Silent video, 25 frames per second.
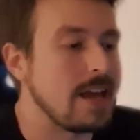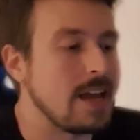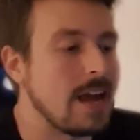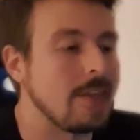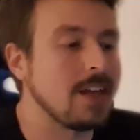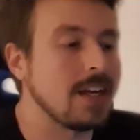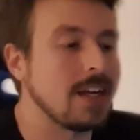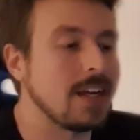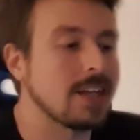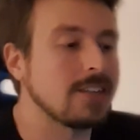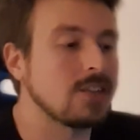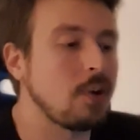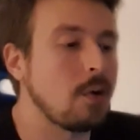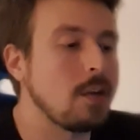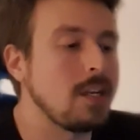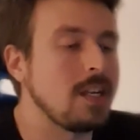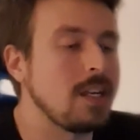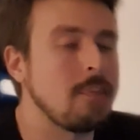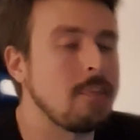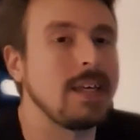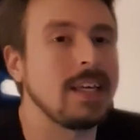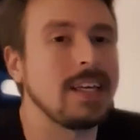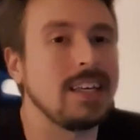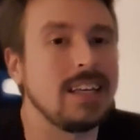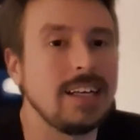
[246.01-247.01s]
I think it's going to
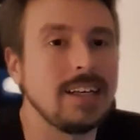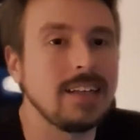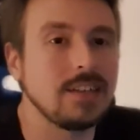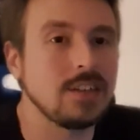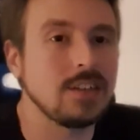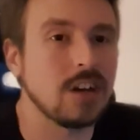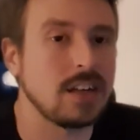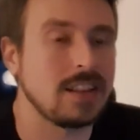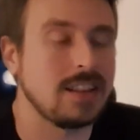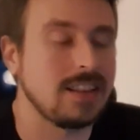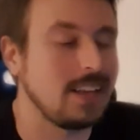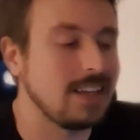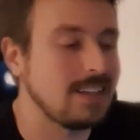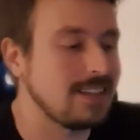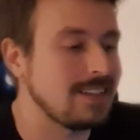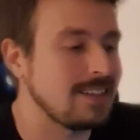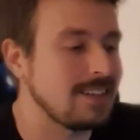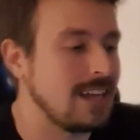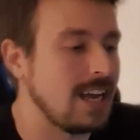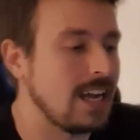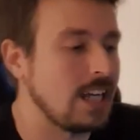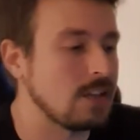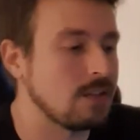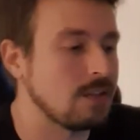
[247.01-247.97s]
be easier at this stage